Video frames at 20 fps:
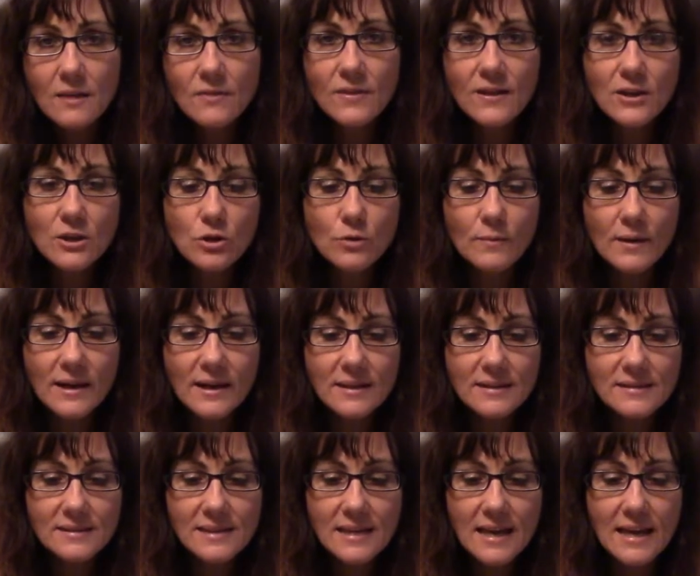Then you
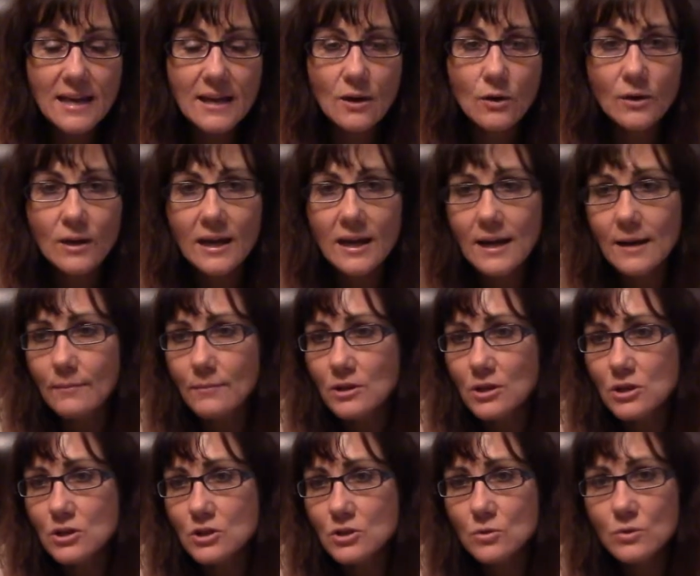might say, okay, I'm
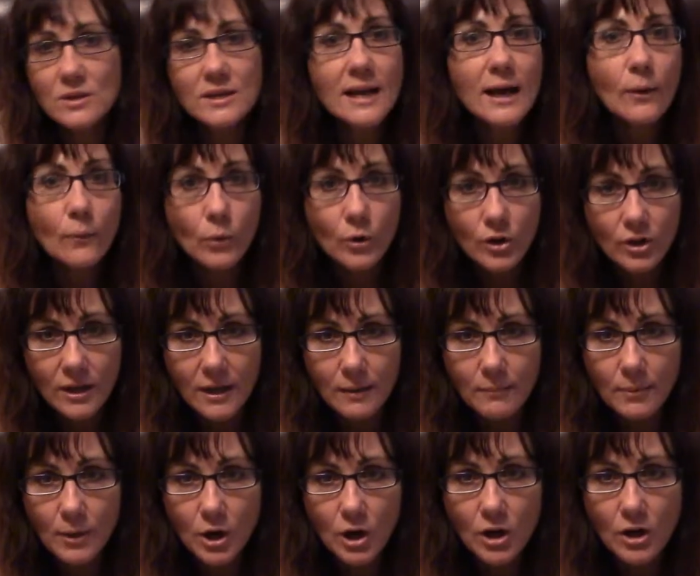going to do the
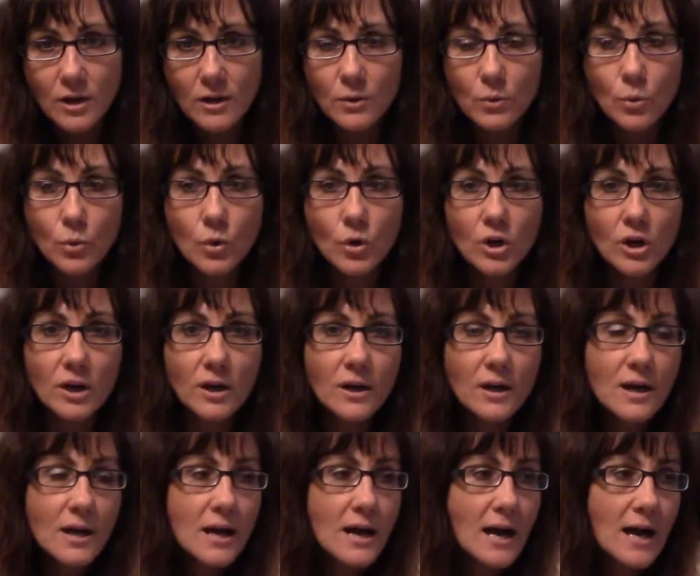networking part, or
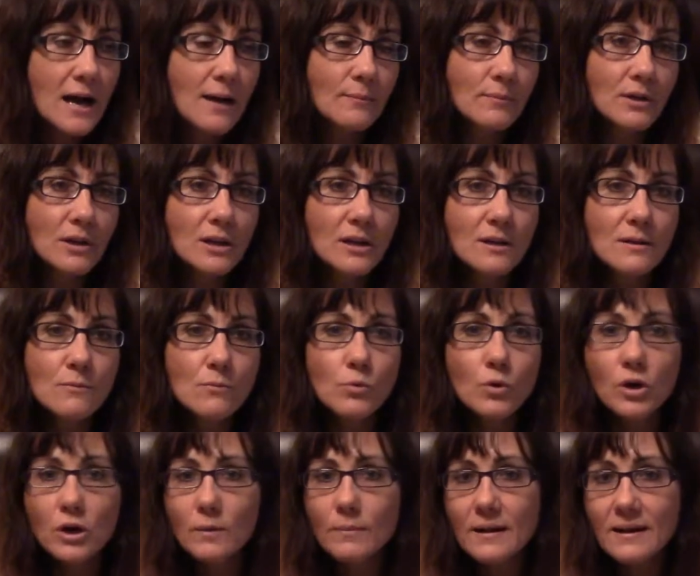I'm going to
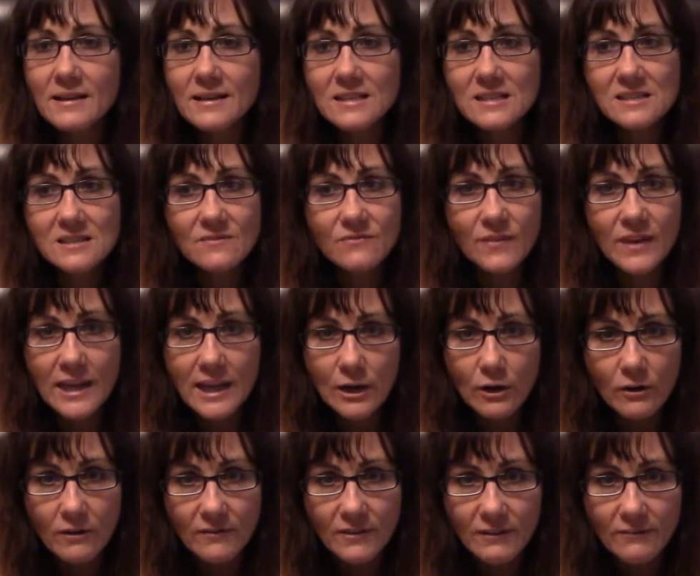work my
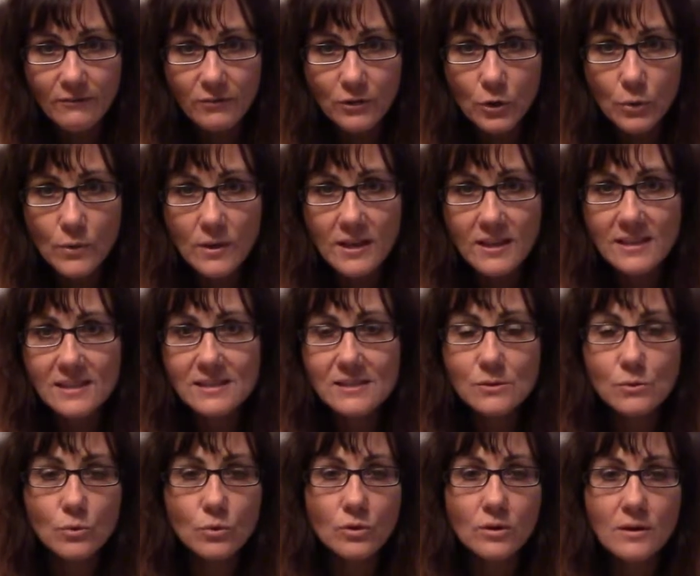sphere of influence,
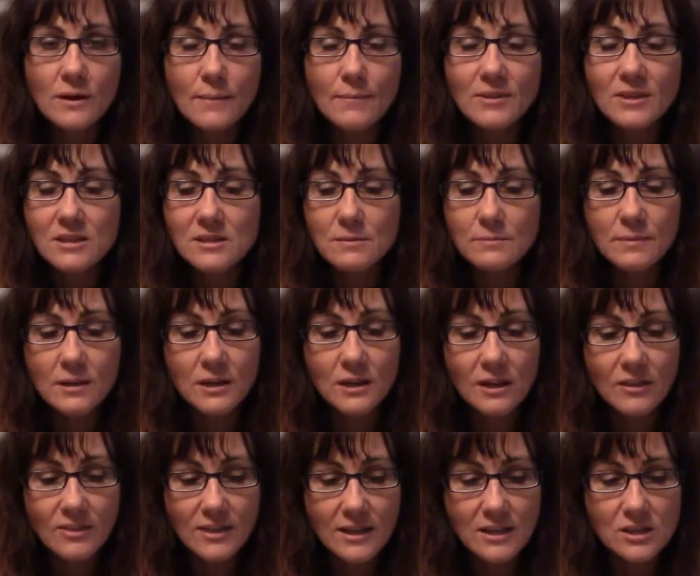or, I mean, there's a
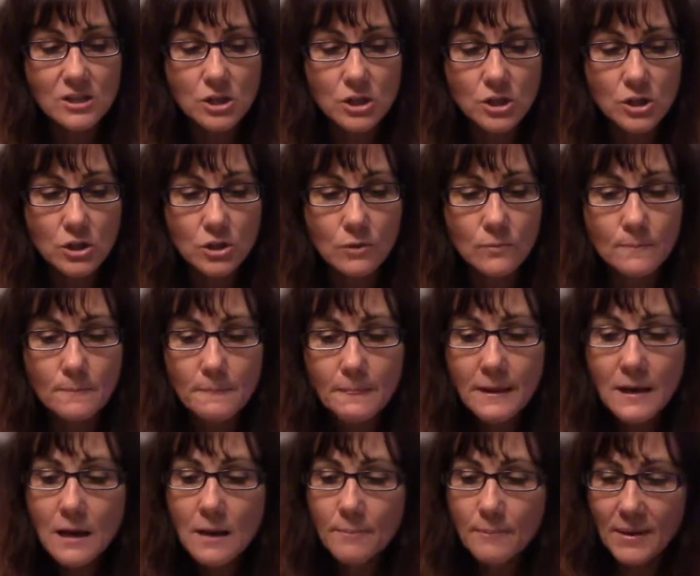million things to do,
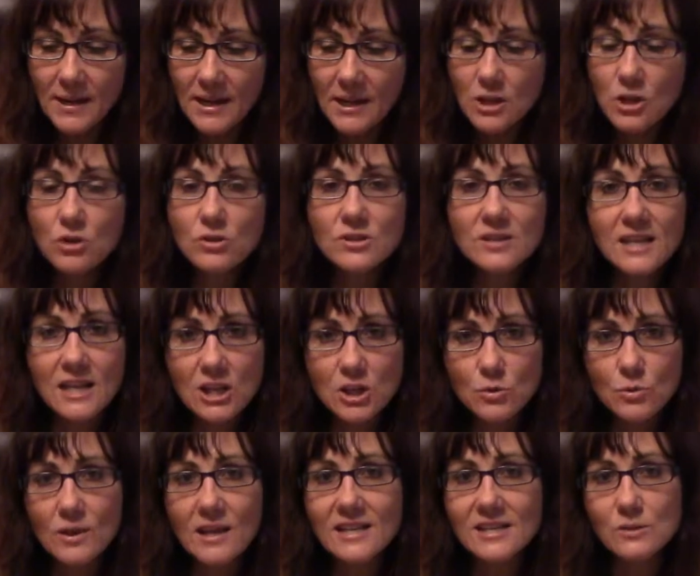but your
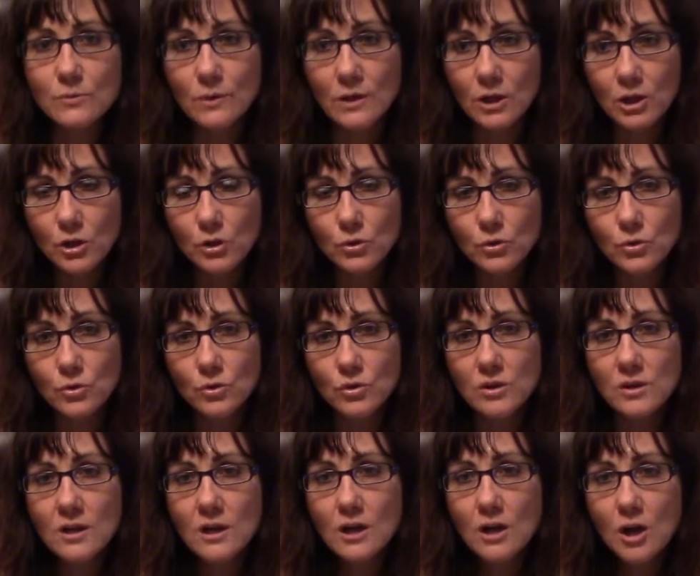schedule has to
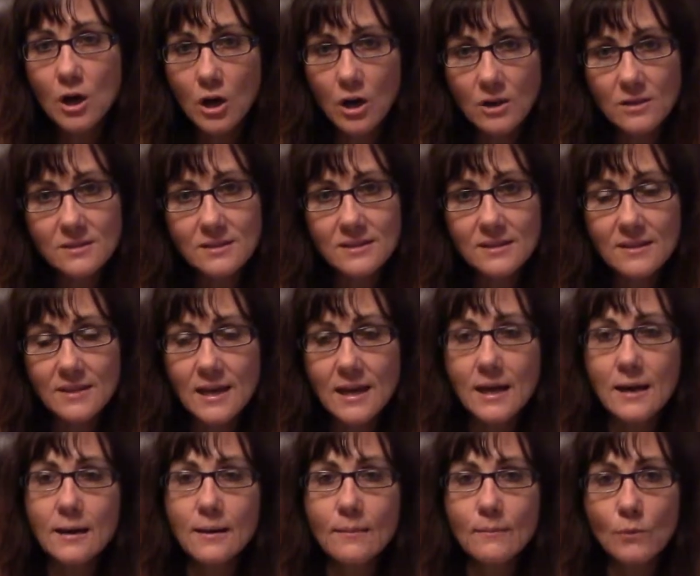include calls to
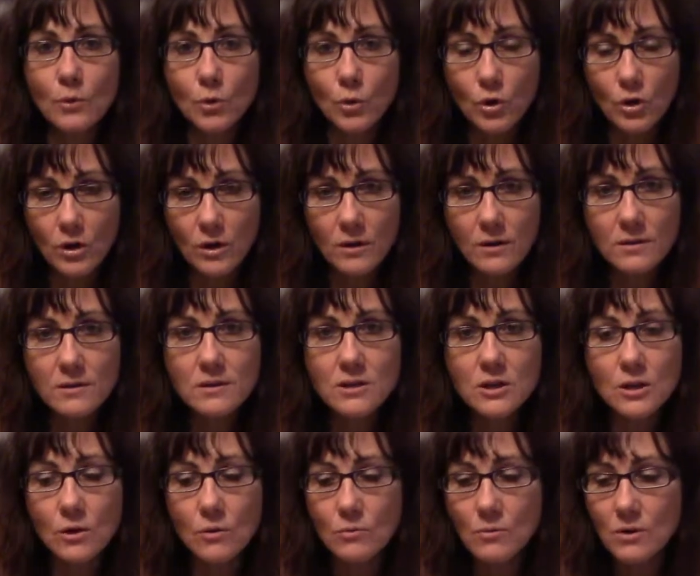them, or,
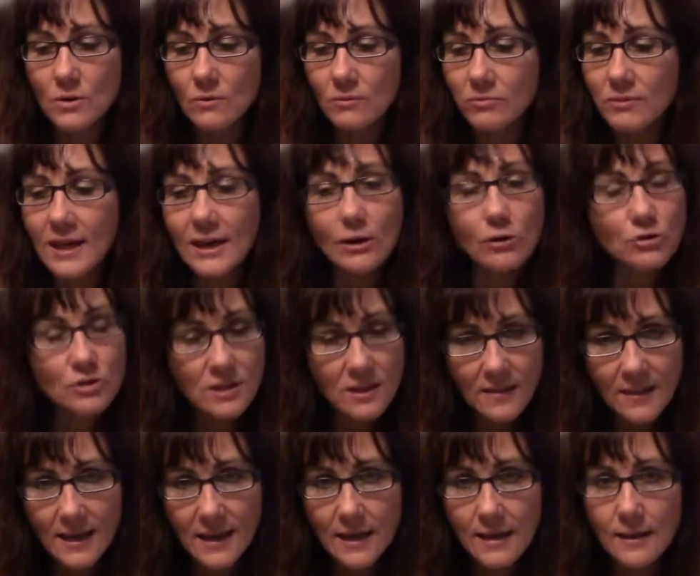you know, a letter to
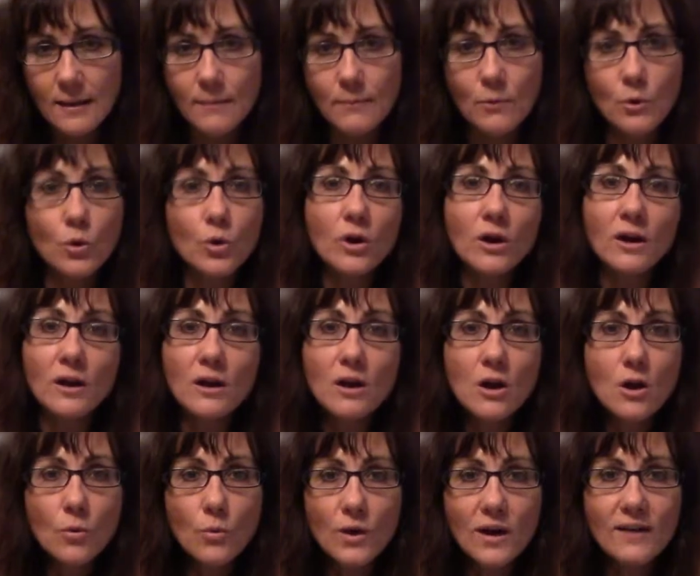them, or
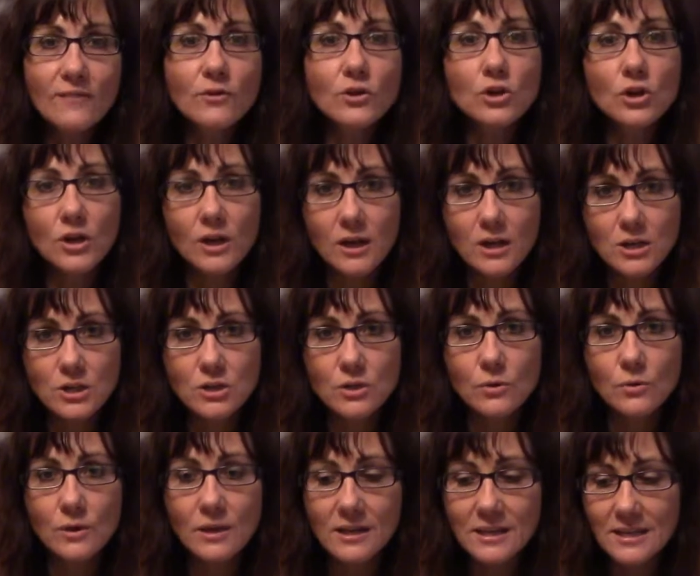whatever you're going to
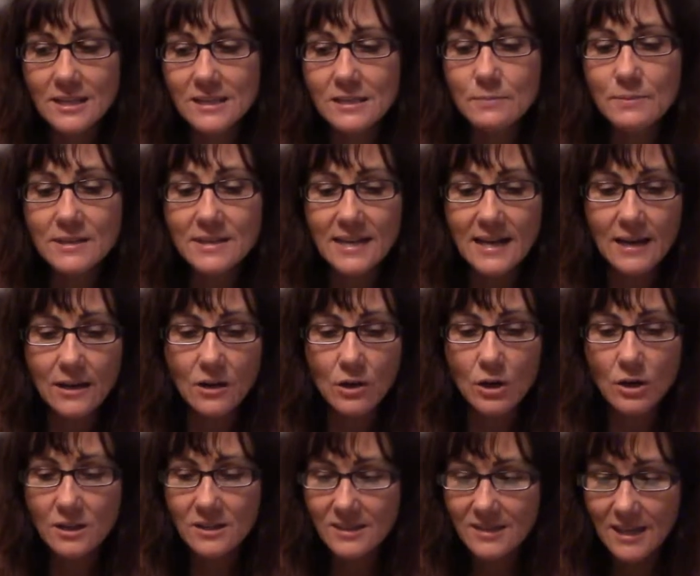do, it needs to be done
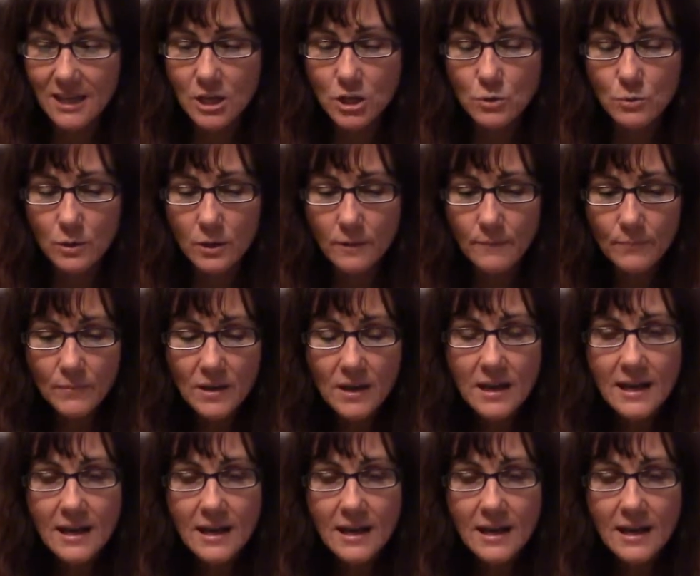on a schedule.